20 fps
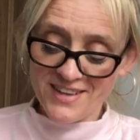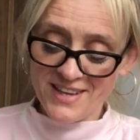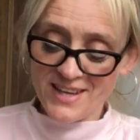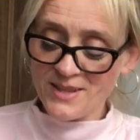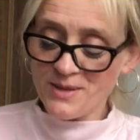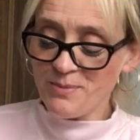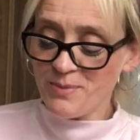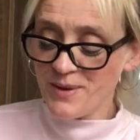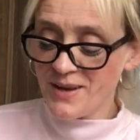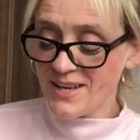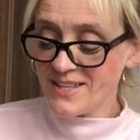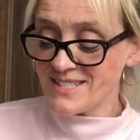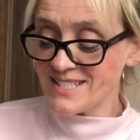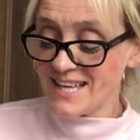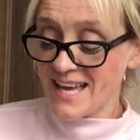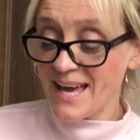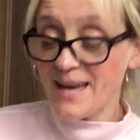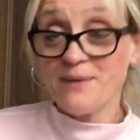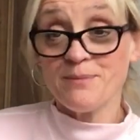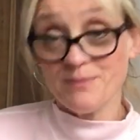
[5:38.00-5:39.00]
and the birds
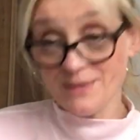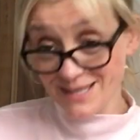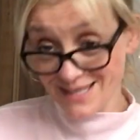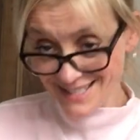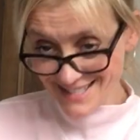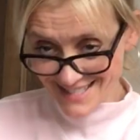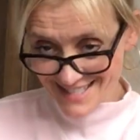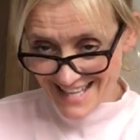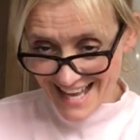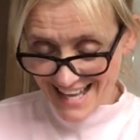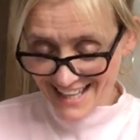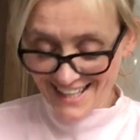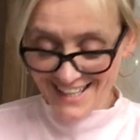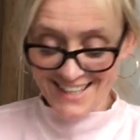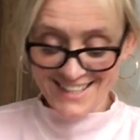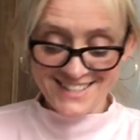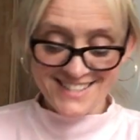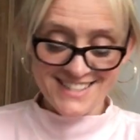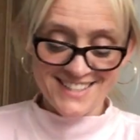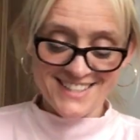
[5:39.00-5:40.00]
came and sang in
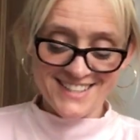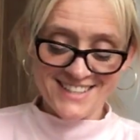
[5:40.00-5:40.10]
it.